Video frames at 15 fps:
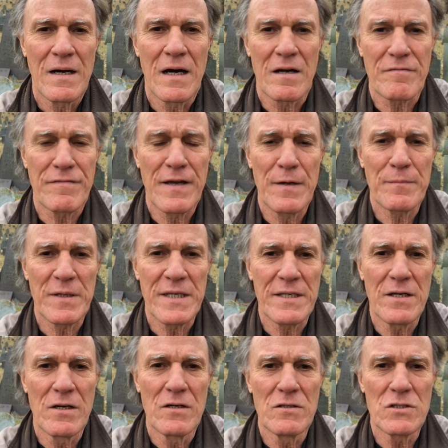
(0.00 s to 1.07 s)
Our family
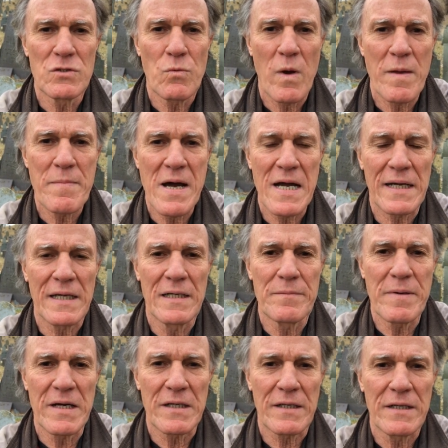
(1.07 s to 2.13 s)
goes way back in
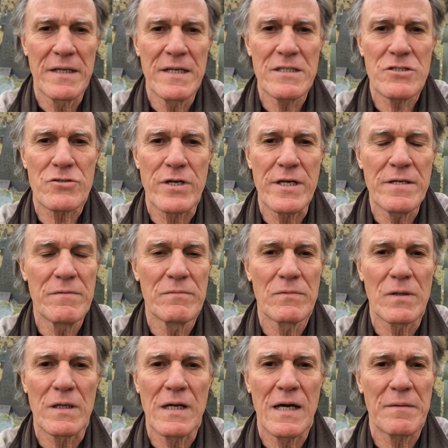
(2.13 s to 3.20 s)
American history.
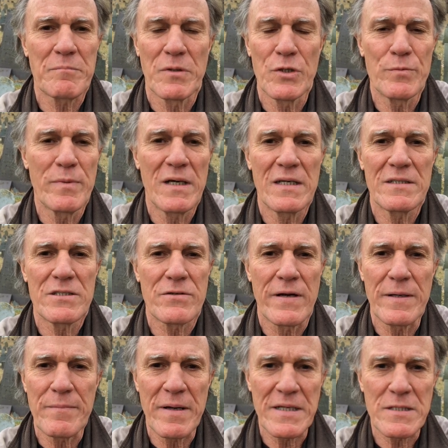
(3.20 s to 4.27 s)
We're not blue bloods or
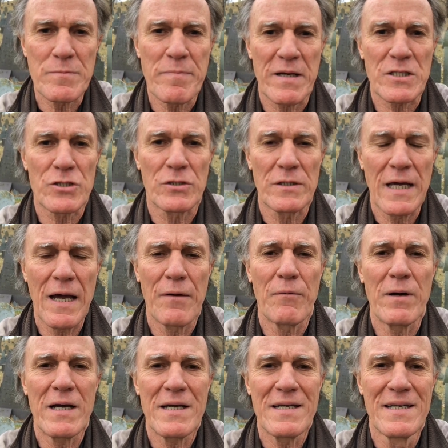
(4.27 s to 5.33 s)
anybody special that
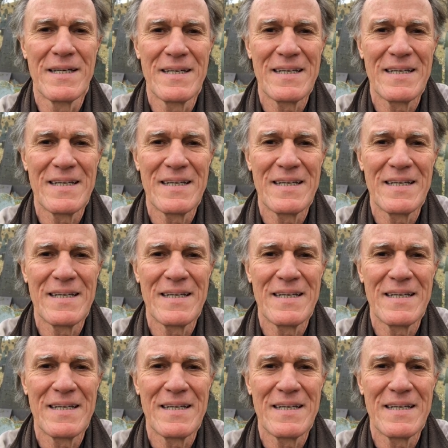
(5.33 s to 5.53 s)
way.